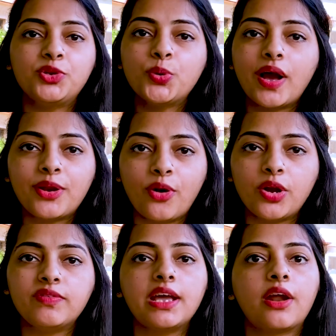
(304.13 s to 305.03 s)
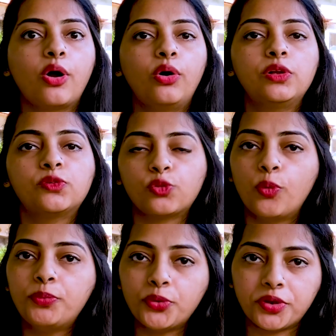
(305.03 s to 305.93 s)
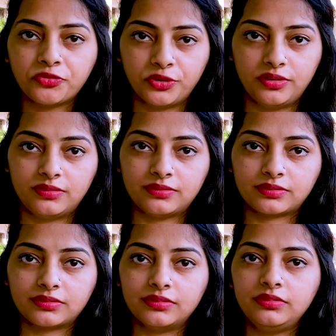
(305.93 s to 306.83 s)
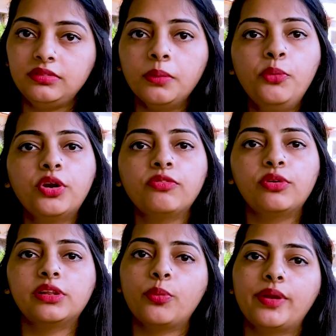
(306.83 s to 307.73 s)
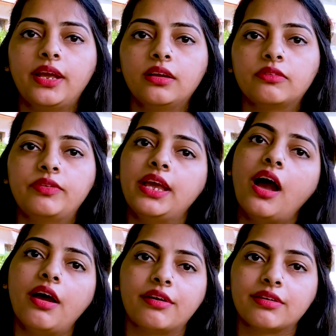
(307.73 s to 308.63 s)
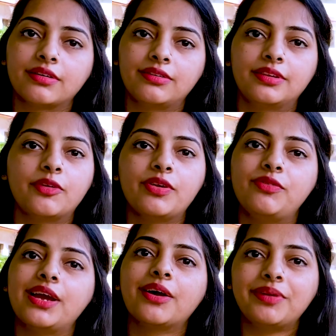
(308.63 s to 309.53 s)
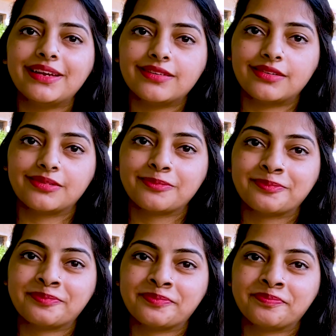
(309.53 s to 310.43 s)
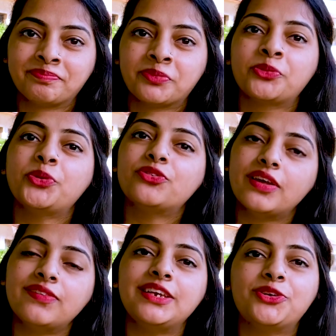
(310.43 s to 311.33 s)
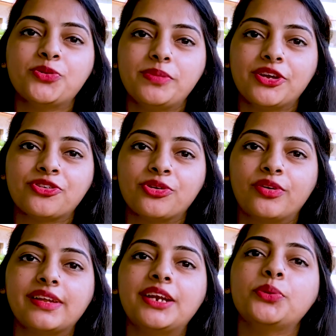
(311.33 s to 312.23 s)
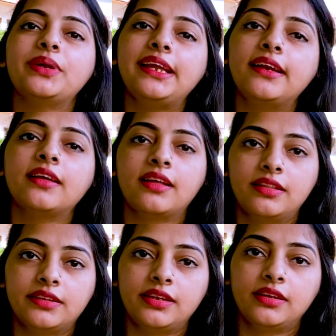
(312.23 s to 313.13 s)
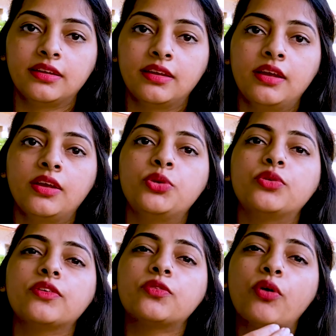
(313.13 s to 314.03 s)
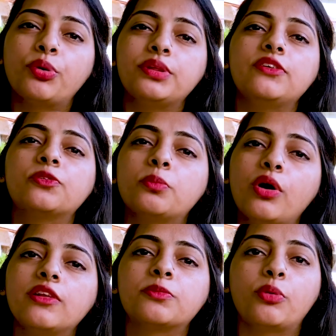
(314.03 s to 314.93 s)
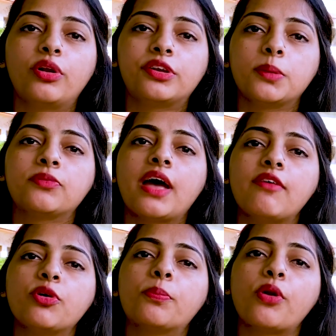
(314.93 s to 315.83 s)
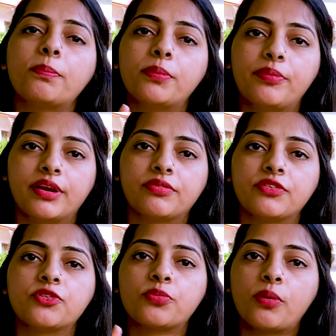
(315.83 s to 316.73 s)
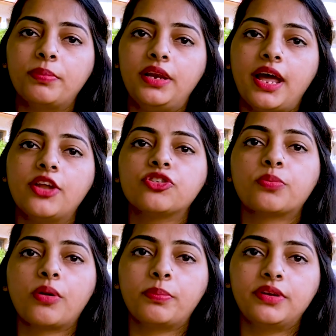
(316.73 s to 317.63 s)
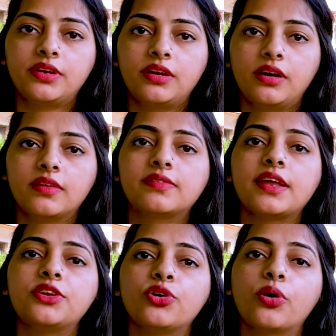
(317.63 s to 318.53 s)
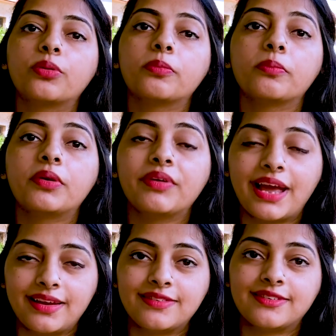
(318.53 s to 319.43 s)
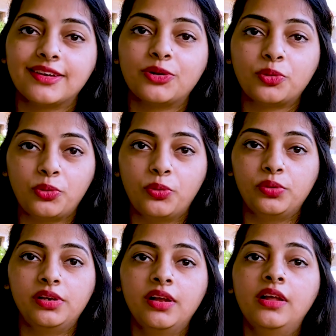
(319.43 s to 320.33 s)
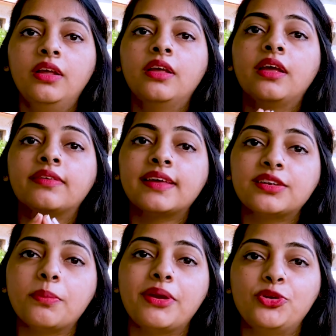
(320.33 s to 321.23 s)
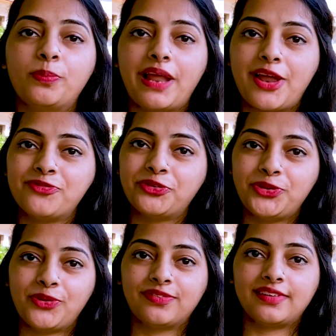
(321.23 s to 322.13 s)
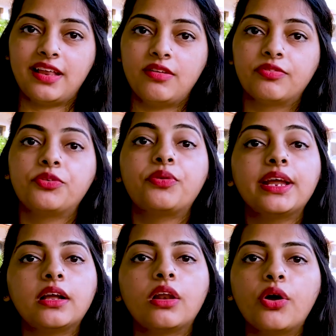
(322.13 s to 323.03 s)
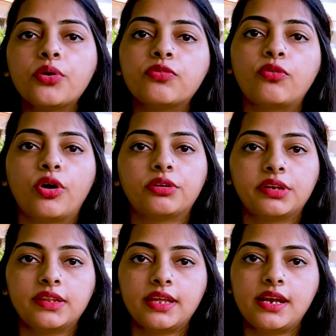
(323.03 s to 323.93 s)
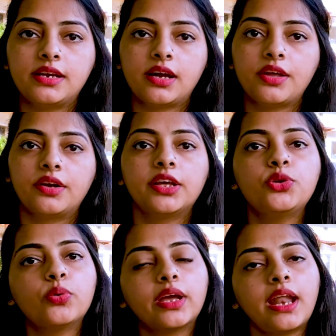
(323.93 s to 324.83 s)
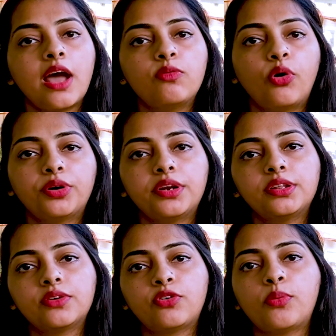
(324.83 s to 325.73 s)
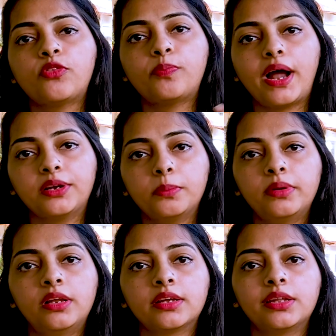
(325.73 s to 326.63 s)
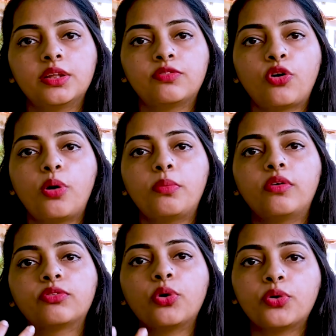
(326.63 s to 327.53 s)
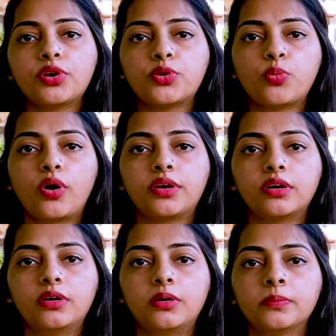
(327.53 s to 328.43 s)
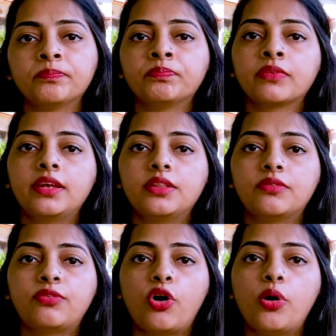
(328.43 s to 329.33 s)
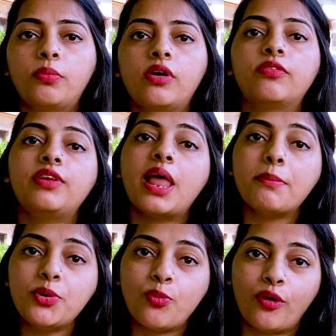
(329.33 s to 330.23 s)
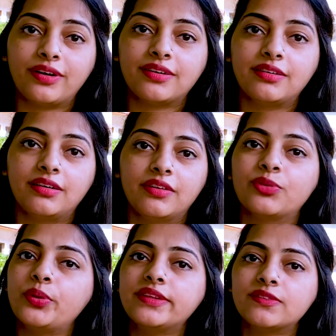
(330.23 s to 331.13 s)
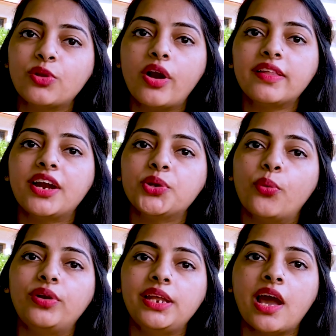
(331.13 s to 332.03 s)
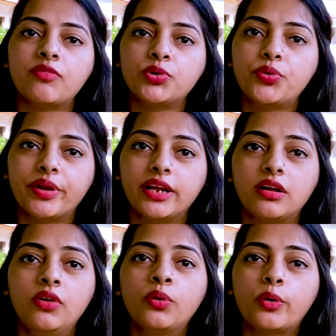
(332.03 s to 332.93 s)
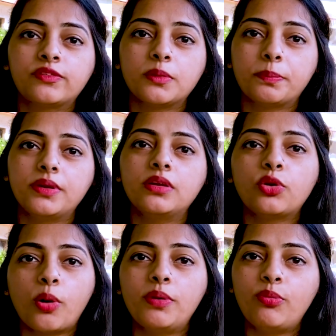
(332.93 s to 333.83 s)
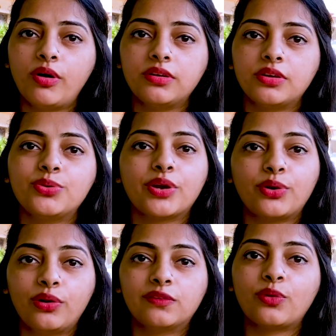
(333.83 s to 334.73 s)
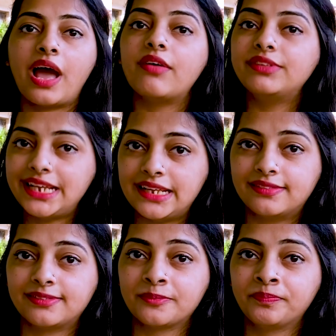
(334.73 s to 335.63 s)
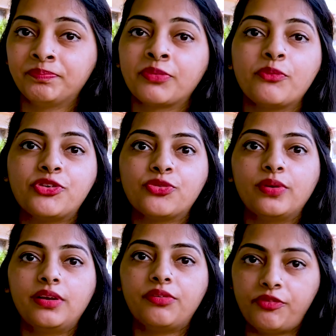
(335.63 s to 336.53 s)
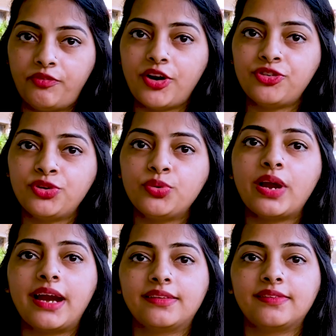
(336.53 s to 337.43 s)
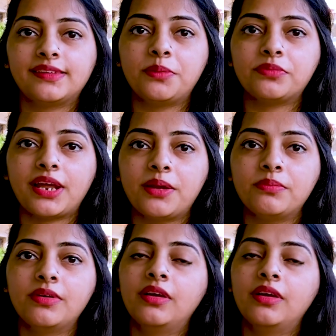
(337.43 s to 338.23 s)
You are not. We are all so beautiful. Beautiful the way we are, the way we are created. So you just need to make sure that you eat healthy. You just follow these small tips. Have your proper breakfast, proper lunch, proper dinner. Set your realistic goal. Set a menu plan for yourself. Drink a lot of water in the entire day. You can have water in the form of buttermilk, in the form of coconut water, in the form of lemon water. So it's not that you only have to drink or sip in normal water. You can also have these, which will refresh you at the same time.